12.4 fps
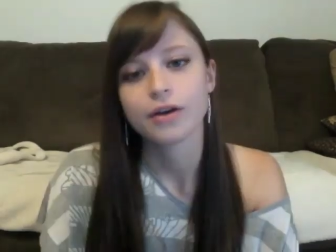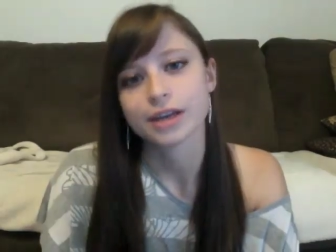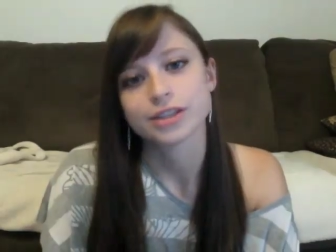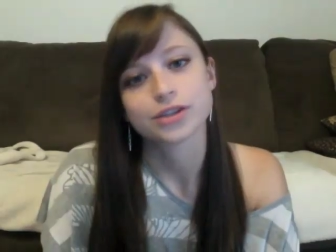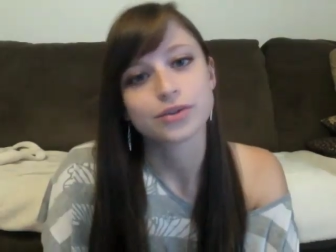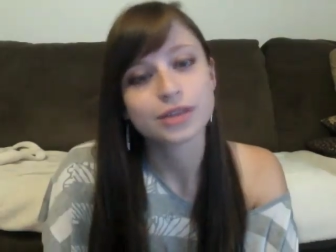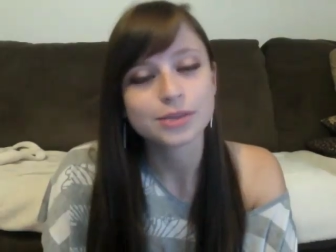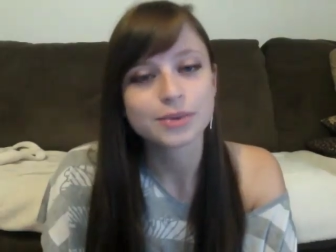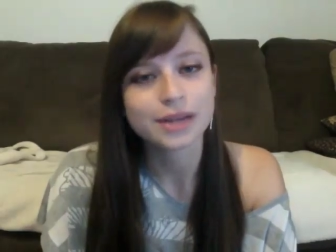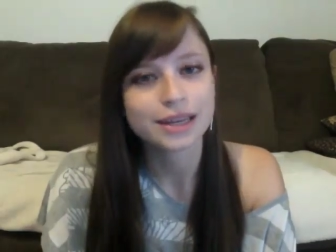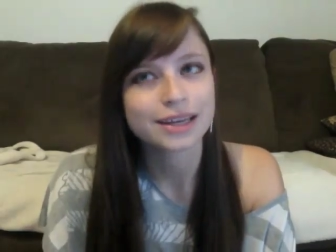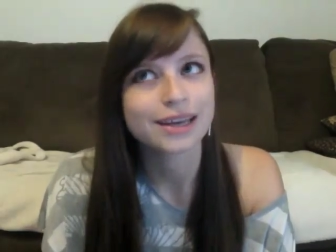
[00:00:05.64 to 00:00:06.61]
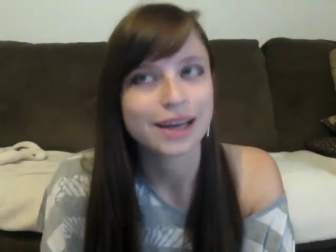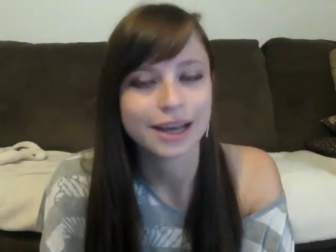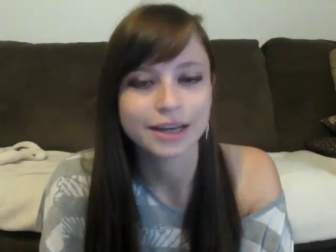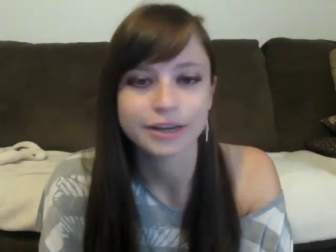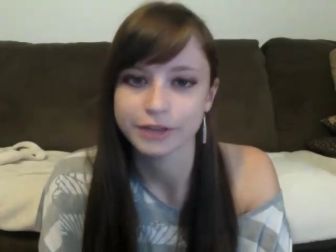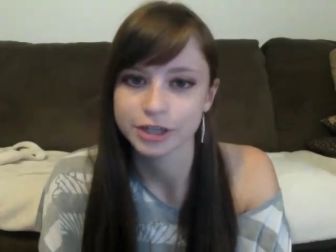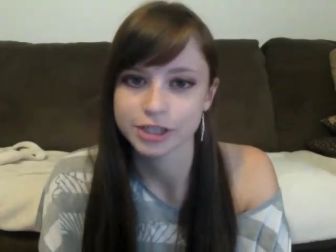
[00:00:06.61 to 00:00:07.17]
So this one I can kind
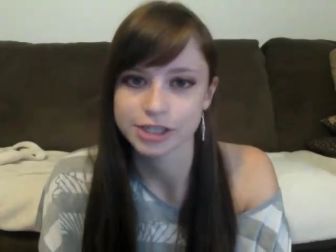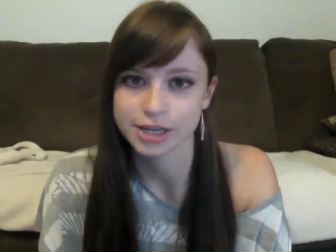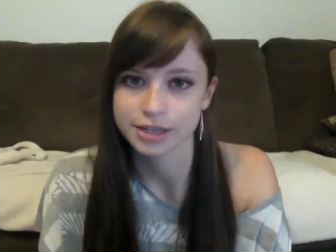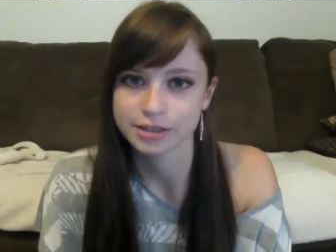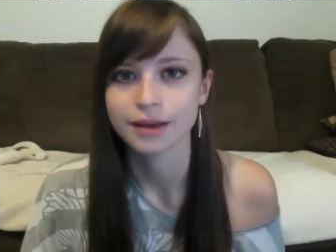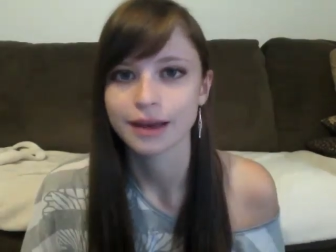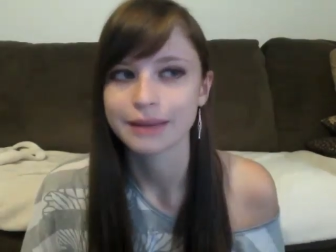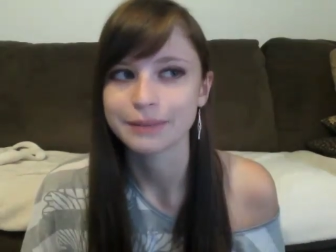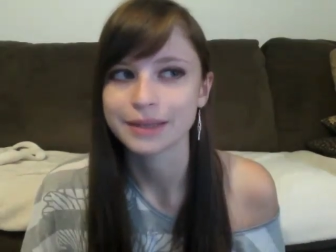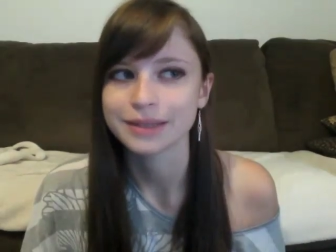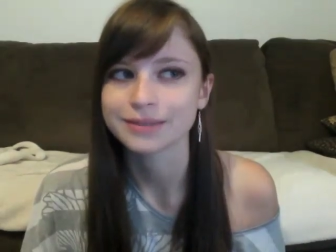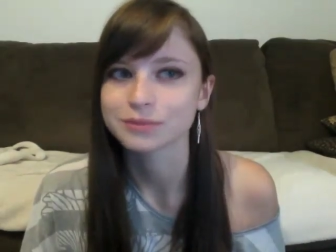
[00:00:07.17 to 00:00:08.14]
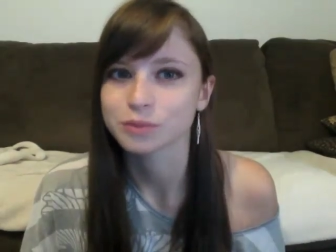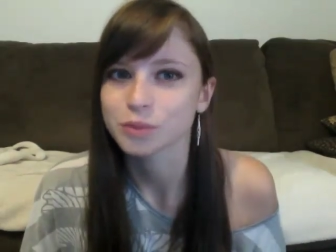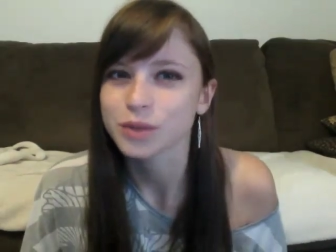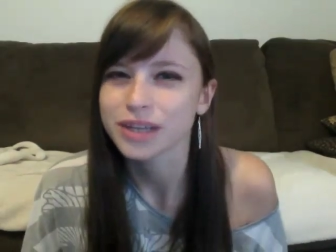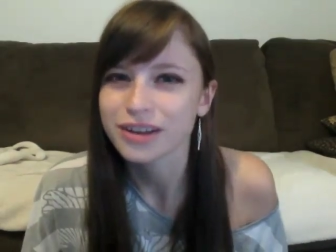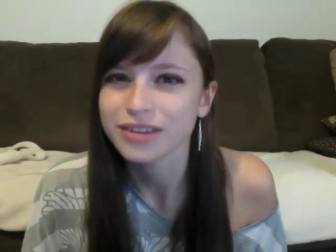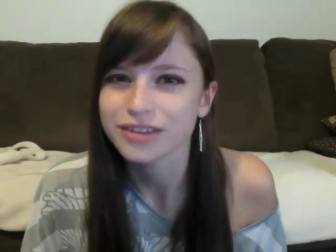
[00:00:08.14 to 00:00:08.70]
of understand. I mean,
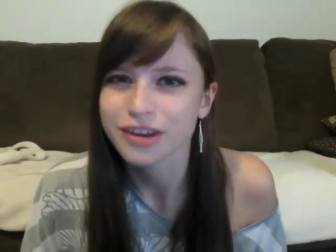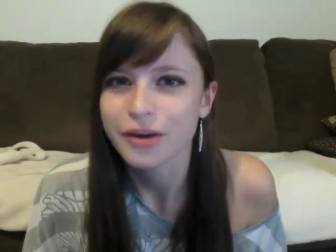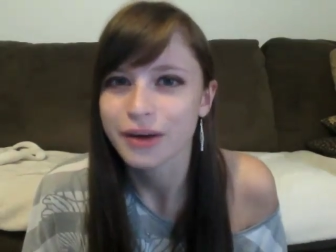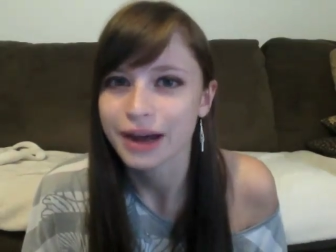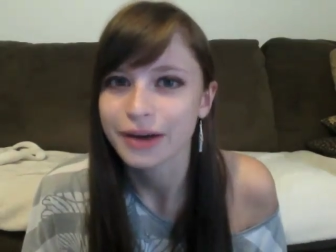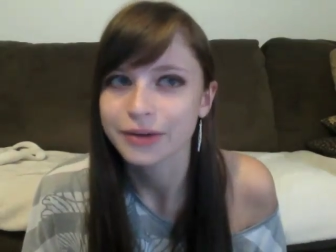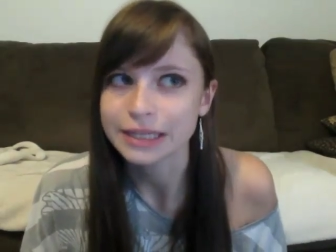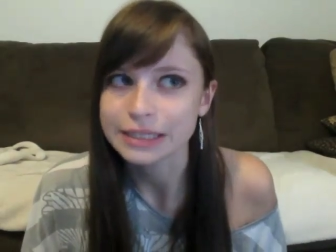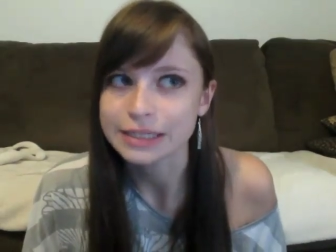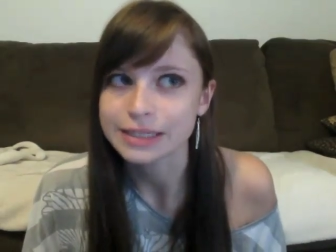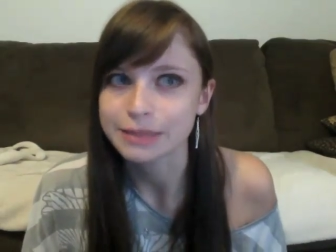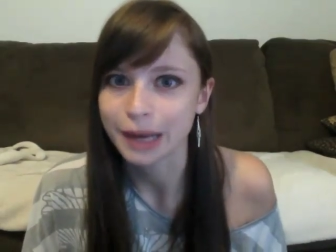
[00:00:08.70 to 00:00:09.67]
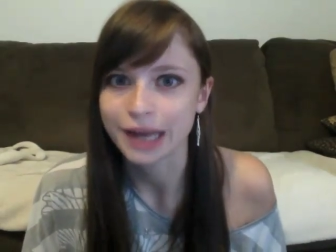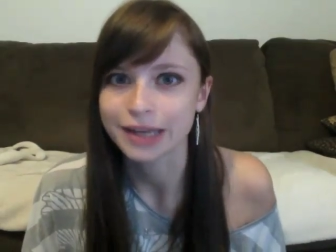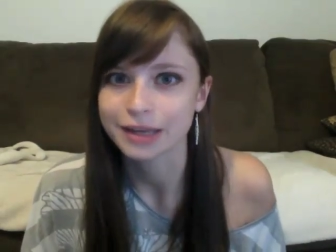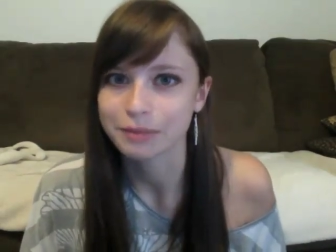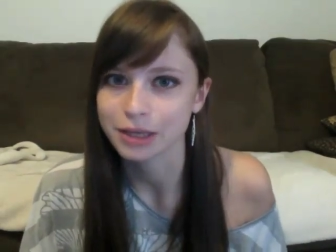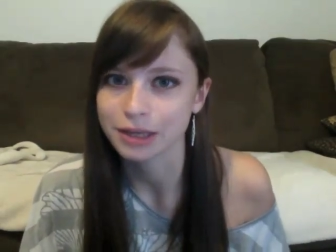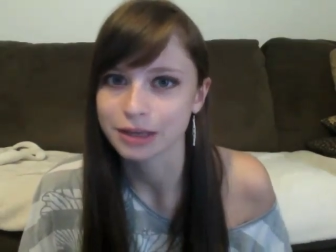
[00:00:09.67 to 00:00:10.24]
we all know how easy pie
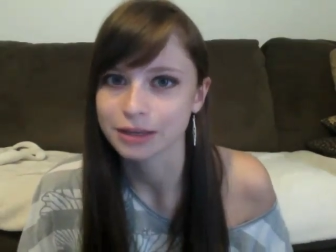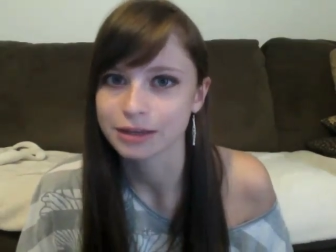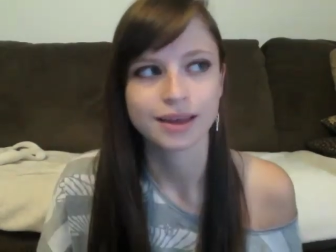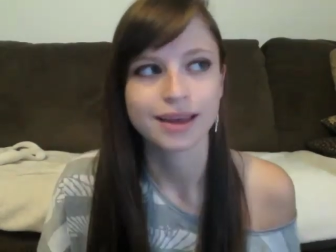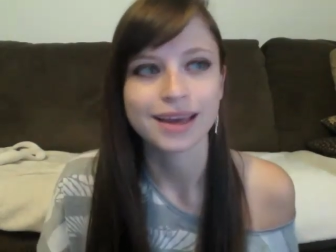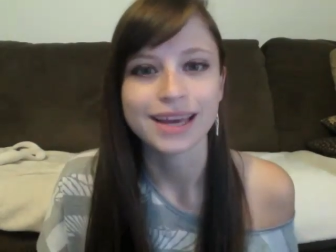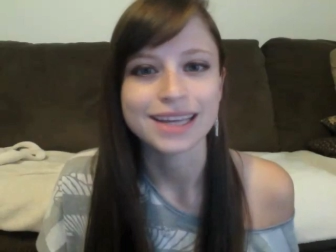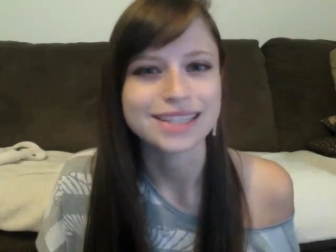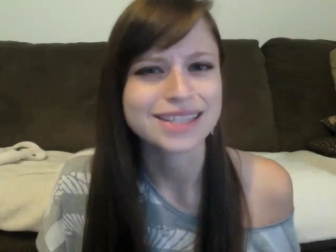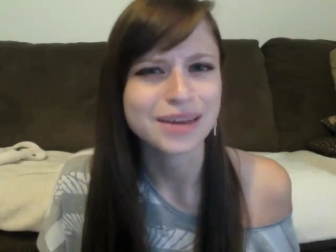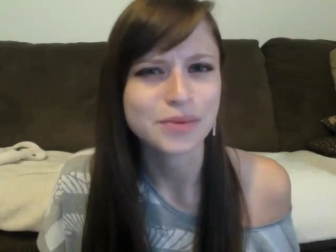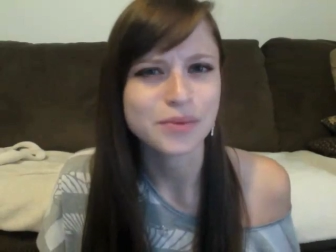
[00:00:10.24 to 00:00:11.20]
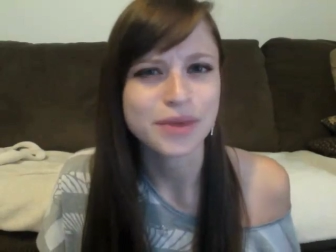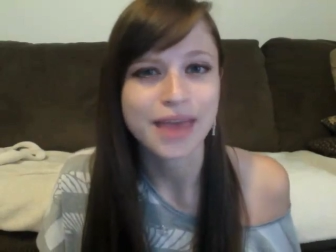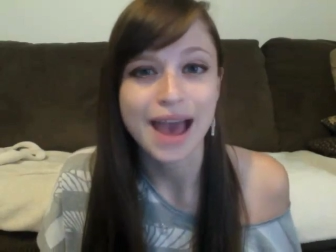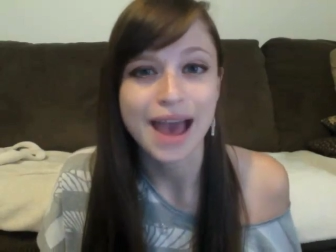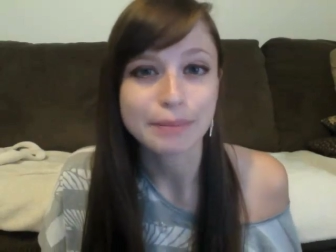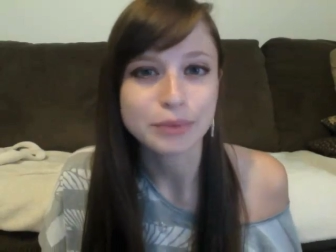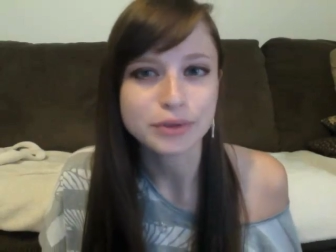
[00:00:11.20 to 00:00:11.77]
can be. It's getting with
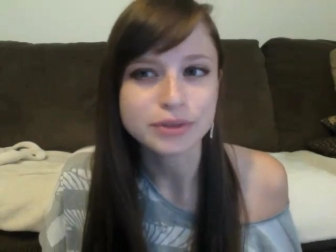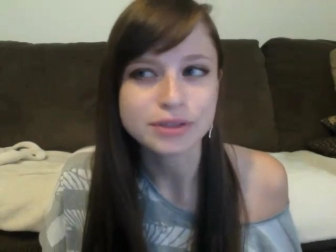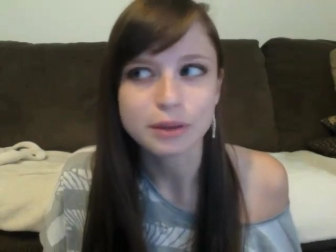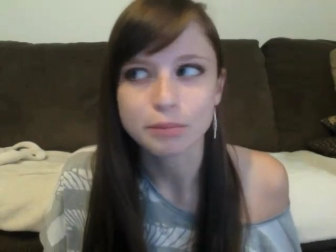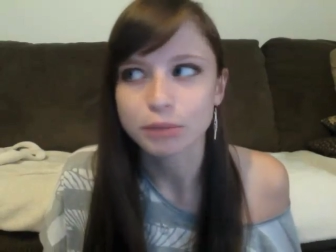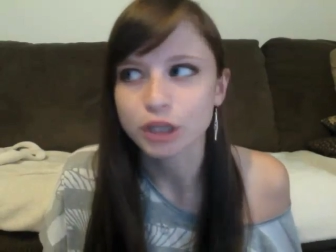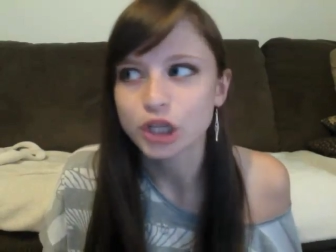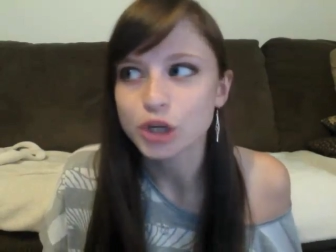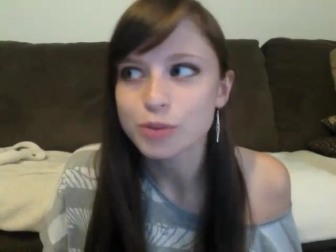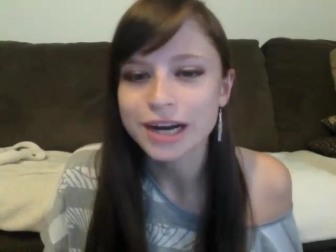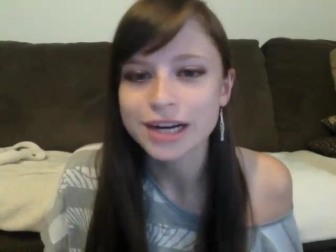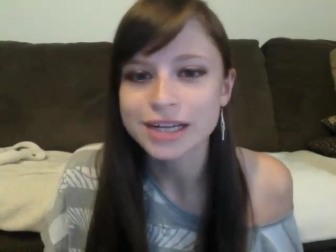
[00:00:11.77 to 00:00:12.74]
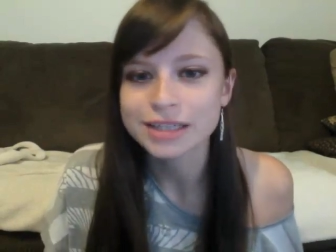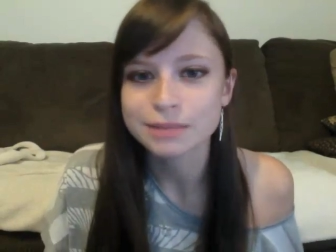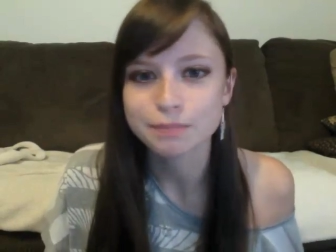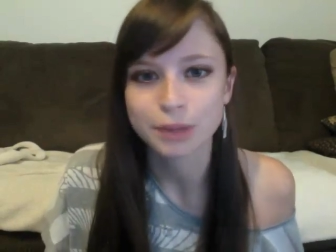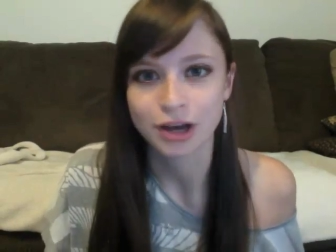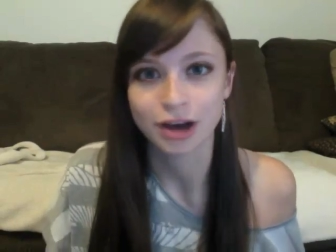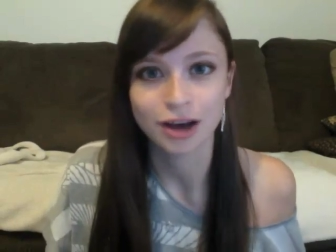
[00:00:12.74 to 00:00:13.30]
apples, blueberries,
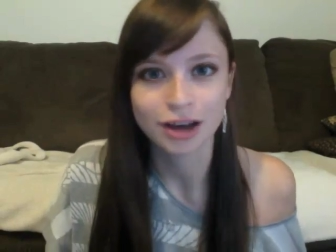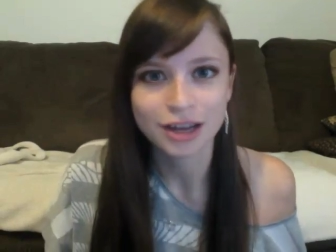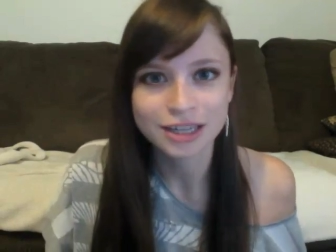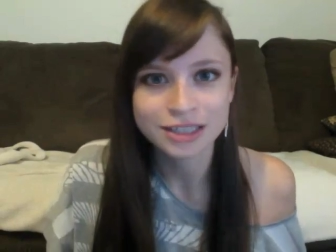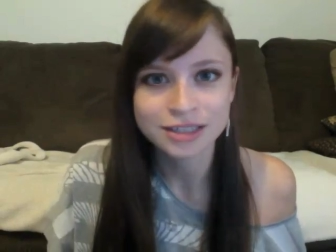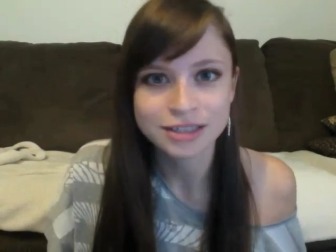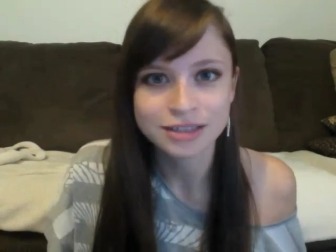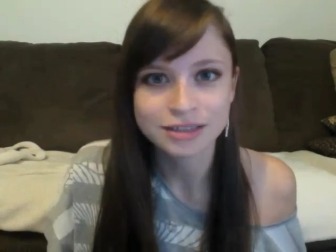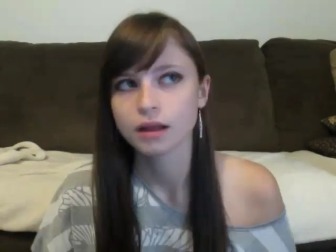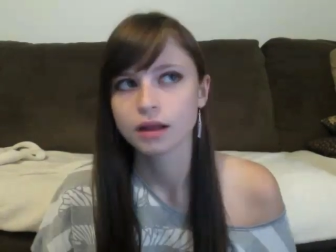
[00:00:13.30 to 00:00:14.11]
pecans,